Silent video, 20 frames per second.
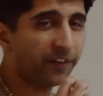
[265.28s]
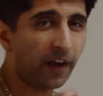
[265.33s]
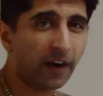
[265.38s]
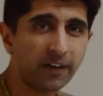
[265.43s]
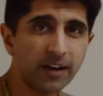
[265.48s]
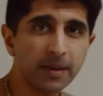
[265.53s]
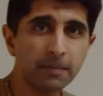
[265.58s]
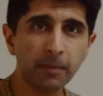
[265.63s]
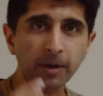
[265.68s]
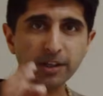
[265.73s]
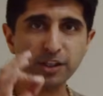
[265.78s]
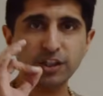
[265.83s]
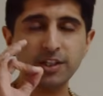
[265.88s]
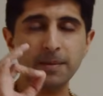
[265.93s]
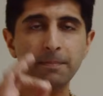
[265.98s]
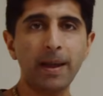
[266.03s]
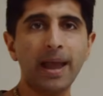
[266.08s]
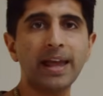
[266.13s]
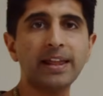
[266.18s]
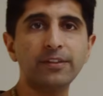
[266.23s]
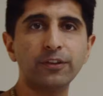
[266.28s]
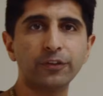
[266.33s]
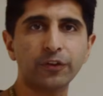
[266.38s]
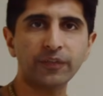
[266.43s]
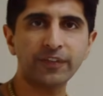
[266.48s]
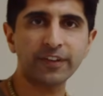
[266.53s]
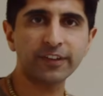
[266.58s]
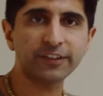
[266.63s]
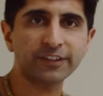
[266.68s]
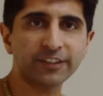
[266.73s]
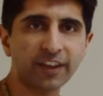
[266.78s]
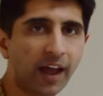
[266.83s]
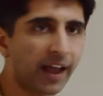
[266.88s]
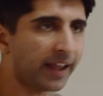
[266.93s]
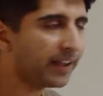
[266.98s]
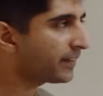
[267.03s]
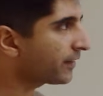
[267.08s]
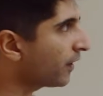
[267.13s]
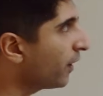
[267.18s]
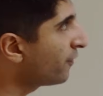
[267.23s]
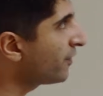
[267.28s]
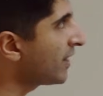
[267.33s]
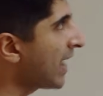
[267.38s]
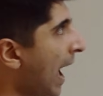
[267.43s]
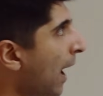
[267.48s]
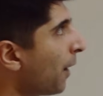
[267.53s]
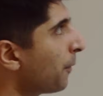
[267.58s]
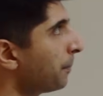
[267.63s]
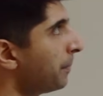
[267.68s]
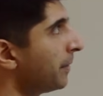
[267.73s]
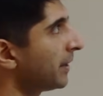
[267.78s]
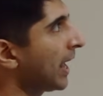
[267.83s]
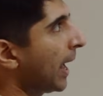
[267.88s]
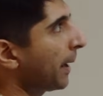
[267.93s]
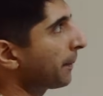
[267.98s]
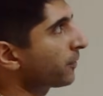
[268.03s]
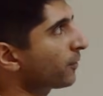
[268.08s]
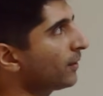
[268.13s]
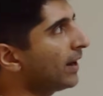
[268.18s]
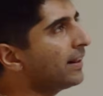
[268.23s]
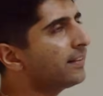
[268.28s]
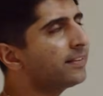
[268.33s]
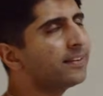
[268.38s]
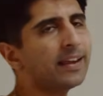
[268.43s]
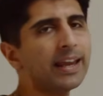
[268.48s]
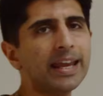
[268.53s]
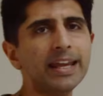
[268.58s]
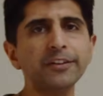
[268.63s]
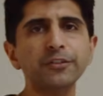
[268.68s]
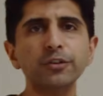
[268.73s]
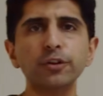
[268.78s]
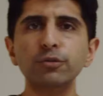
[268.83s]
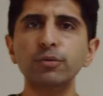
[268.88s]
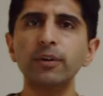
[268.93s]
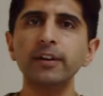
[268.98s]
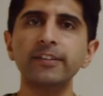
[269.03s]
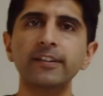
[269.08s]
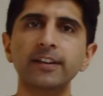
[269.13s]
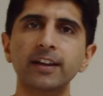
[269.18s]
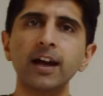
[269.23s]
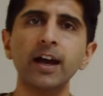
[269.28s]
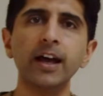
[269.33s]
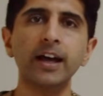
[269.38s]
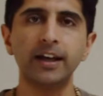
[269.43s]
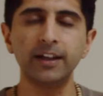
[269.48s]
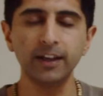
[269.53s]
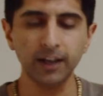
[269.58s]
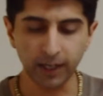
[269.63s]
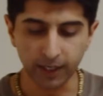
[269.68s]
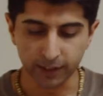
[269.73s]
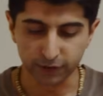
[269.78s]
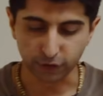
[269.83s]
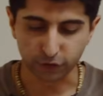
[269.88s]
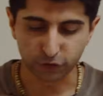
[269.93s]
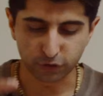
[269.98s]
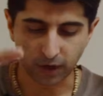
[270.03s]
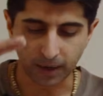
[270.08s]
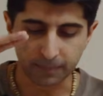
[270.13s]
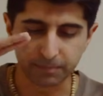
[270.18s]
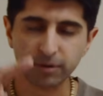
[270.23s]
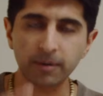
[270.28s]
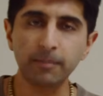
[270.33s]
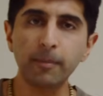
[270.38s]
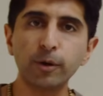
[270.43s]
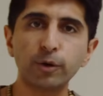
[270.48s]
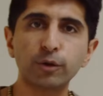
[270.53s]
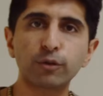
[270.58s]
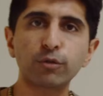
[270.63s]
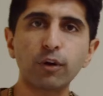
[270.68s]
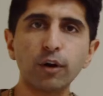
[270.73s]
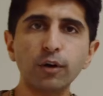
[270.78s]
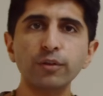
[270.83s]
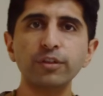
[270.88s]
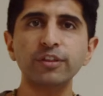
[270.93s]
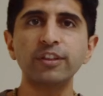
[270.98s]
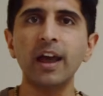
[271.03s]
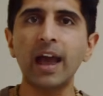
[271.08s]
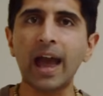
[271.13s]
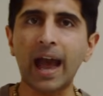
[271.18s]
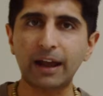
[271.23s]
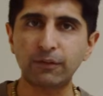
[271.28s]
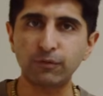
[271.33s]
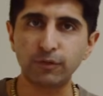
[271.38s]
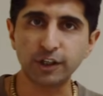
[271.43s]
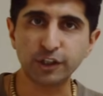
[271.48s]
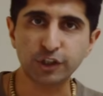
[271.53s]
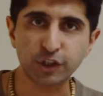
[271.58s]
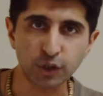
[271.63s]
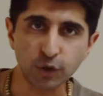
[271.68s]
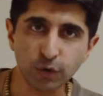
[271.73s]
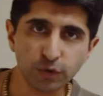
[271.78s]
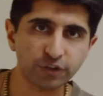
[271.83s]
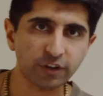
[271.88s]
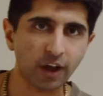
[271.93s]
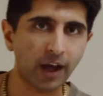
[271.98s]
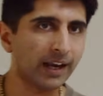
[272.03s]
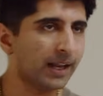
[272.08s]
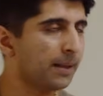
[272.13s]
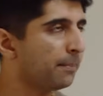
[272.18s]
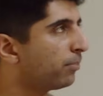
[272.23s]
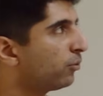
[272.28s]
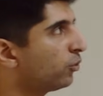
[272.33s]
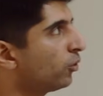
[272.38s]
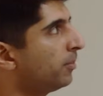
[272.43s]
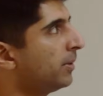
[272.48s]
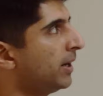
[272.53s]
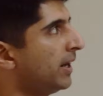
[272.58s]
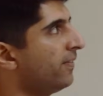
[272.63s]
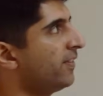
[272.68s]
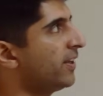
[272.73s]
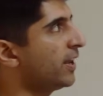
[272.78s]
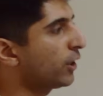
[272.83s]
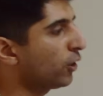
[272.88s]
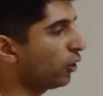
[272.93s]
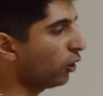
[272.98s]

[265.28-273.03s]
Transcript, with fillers: very much depends on the size of the output gap. So let's say interest rates are cut to try and promote growth and reduce unemployment in the